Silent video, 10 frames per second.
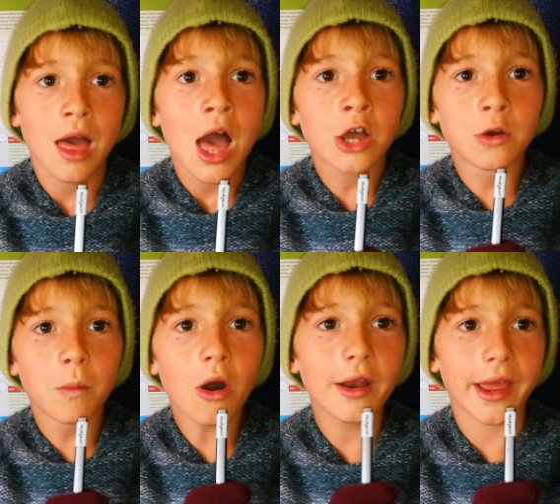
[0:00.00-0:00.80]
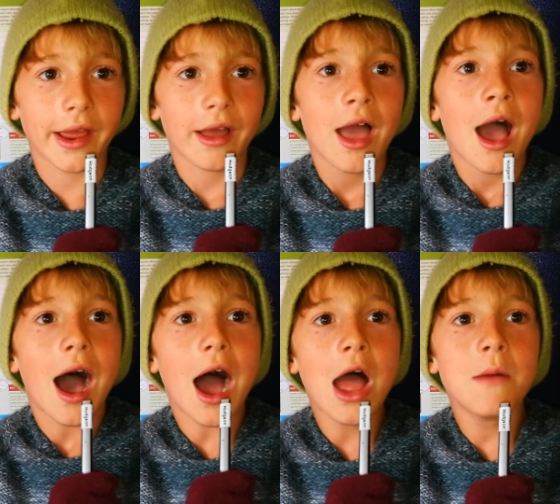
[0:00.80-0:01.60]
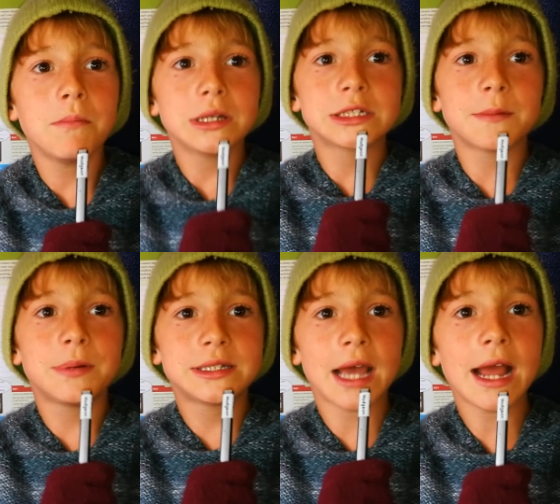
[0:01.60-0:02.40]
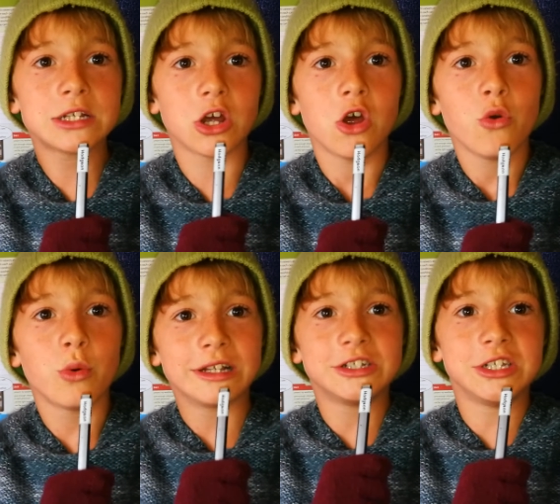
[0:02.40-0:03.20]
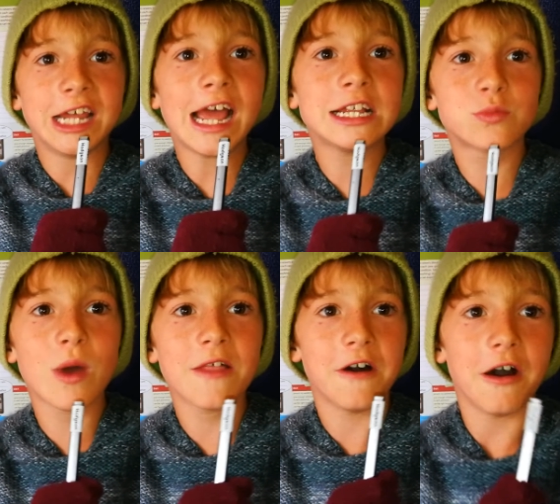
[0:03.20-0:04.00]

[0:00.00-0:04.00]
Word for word: Good morning. I am Mr. Potato with today's weather.